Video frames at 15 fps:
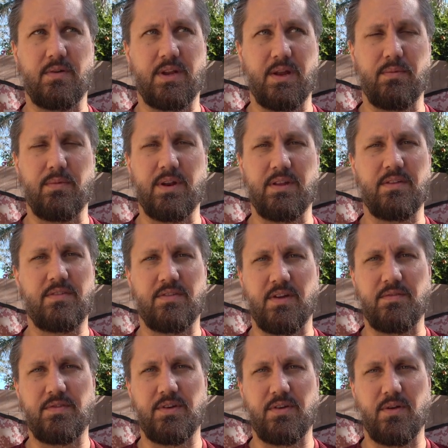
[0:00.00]
Get rid of the
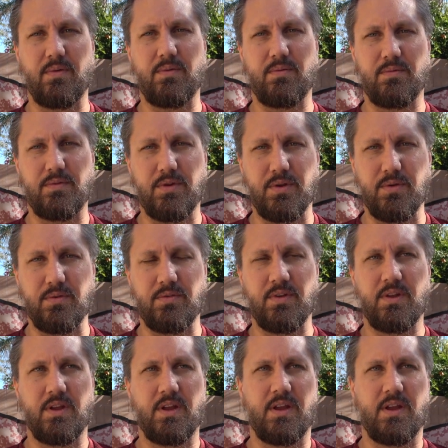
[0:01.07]
stuff you don't use.